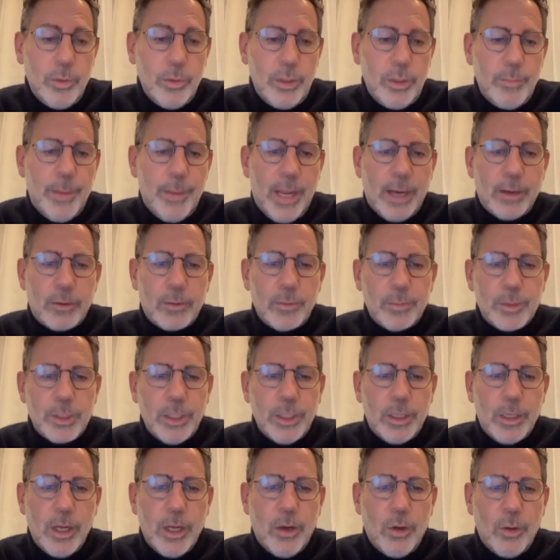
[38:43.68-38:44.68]

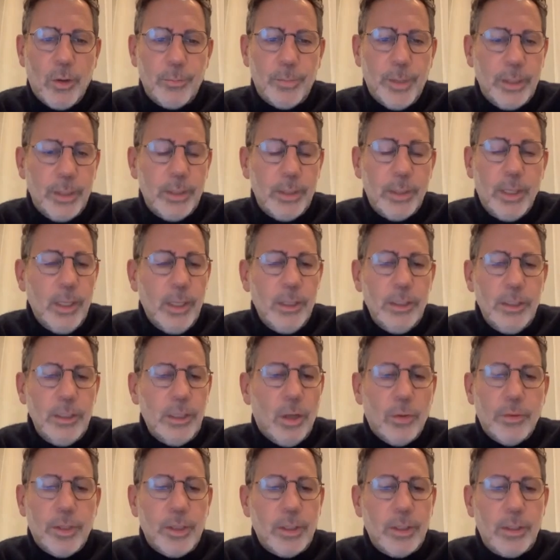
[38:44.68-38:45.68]
bankruptcy code. But
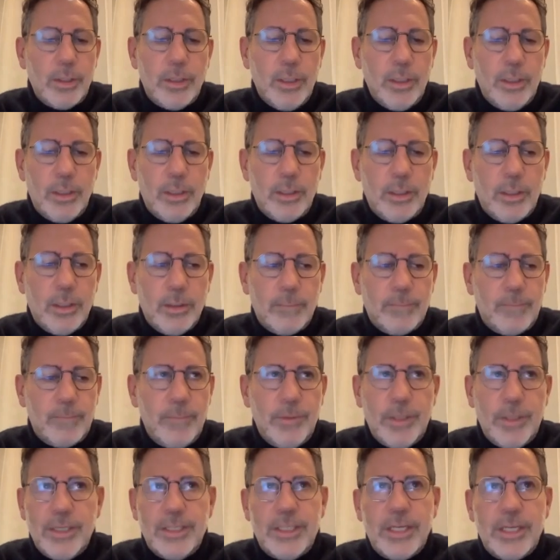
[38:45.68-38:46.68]

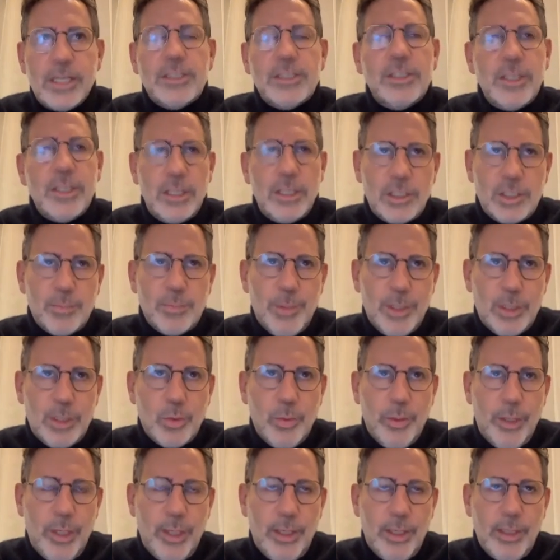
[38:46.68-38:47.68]
the distance
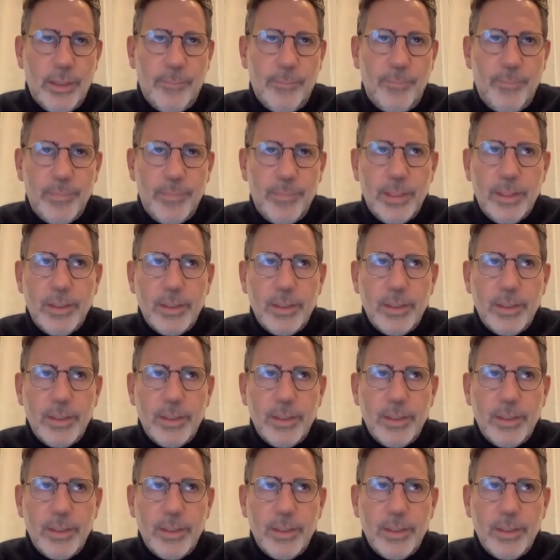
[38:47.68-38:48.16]
between